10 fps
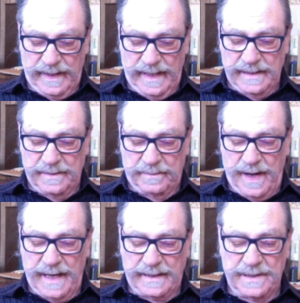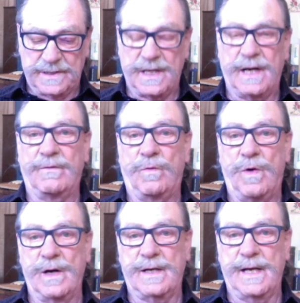in the practice of
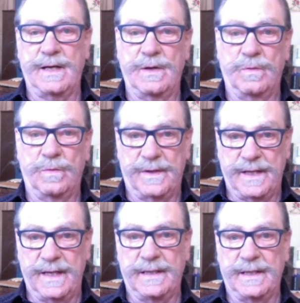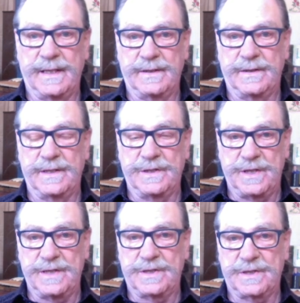walking within the
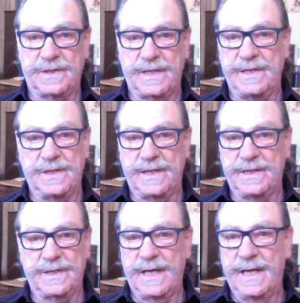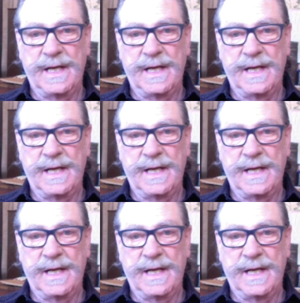Jesus teachings.